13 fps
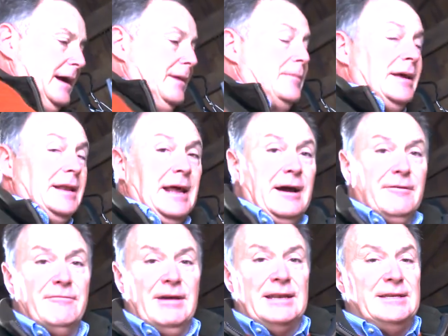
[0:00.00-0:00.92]
and we're
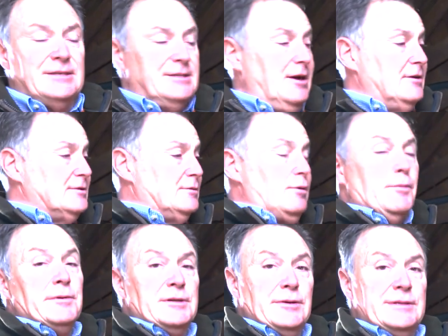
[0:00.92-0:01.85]
now ready to start. So what
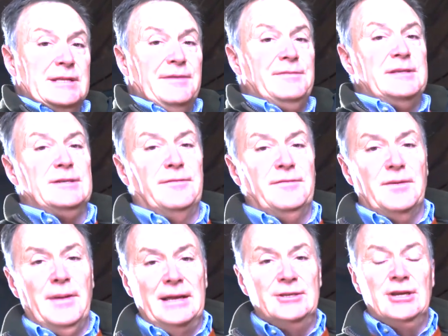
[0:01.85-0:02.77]
we'll do is lift this off
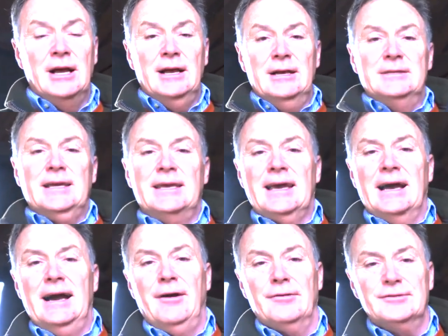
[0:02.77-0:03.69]
the bench, take
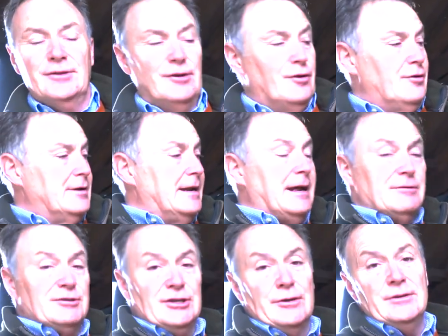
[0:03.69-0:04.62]
it out onto the lawn, and
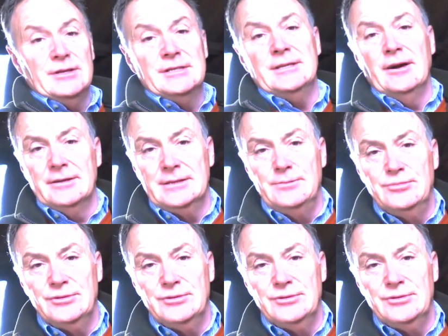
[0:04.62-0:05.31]
I'll show you the starting